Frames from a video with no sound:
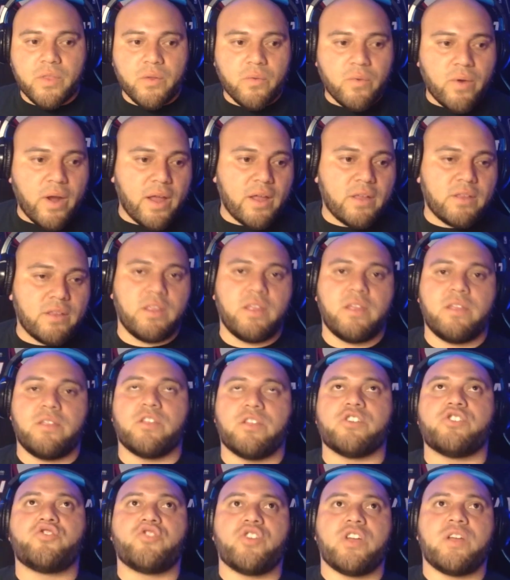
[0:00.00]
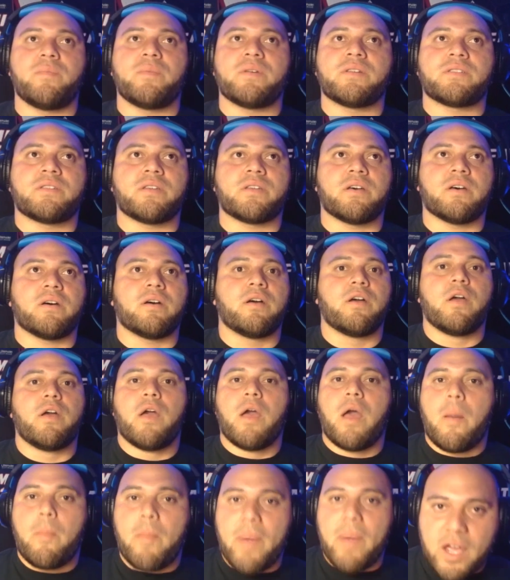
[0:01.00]
right? The dream is to
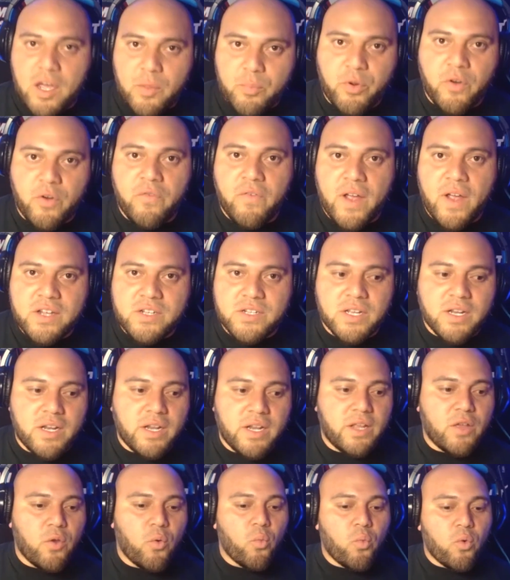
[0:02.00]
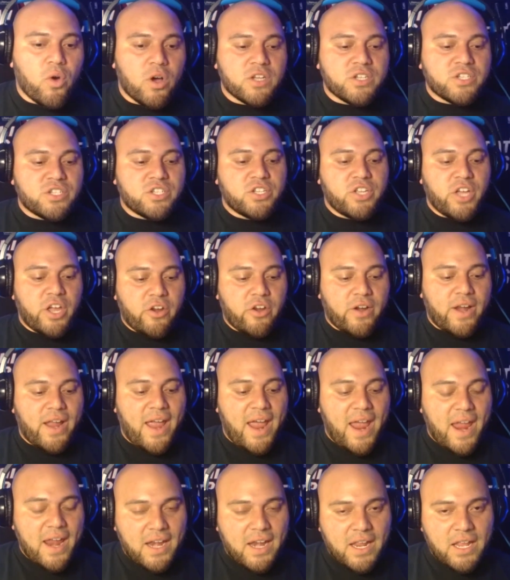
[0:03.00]
make it professionally. Was there
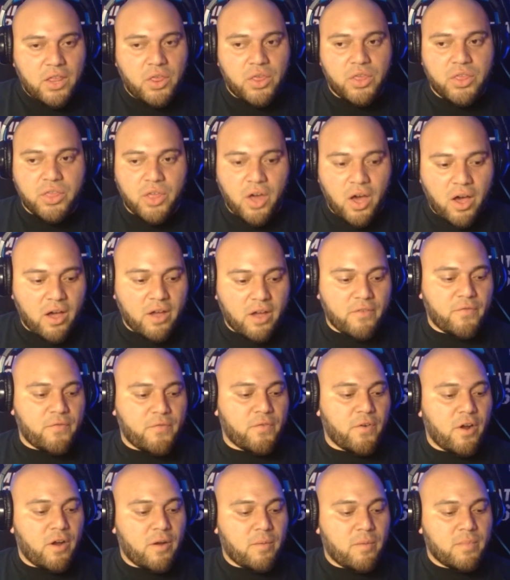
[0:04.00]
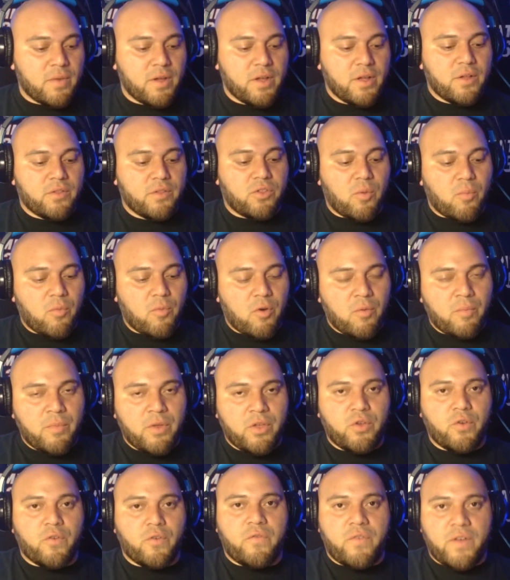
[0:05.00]
any thought from the
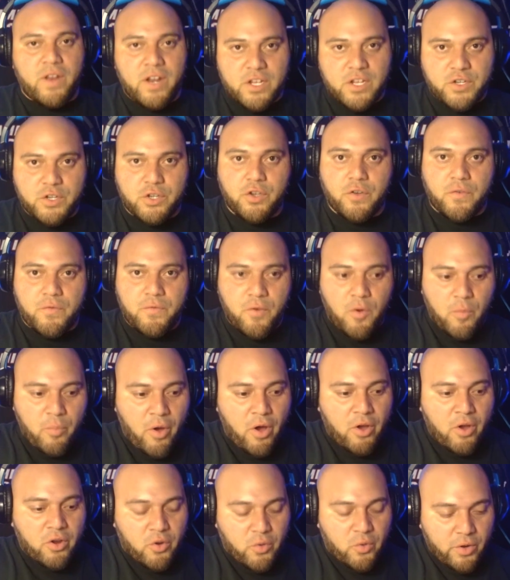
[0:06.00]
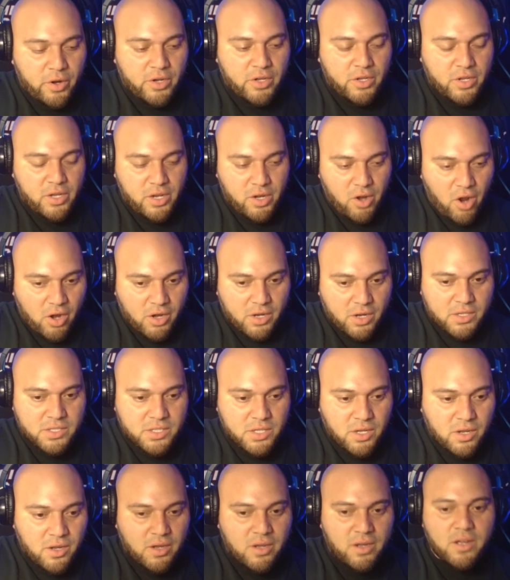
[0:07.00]
moment you finished your football career in
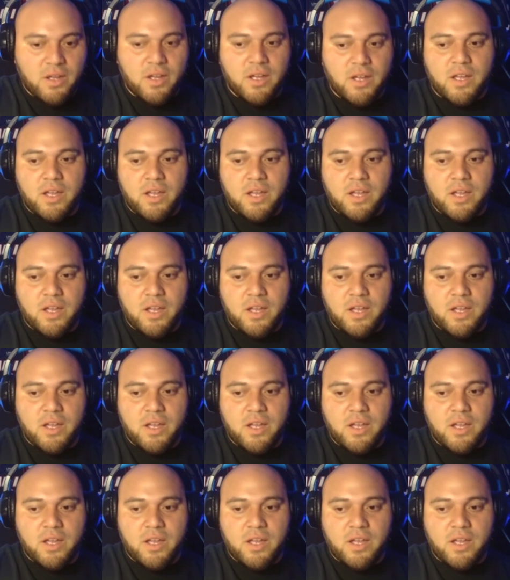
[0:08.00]
Arkansas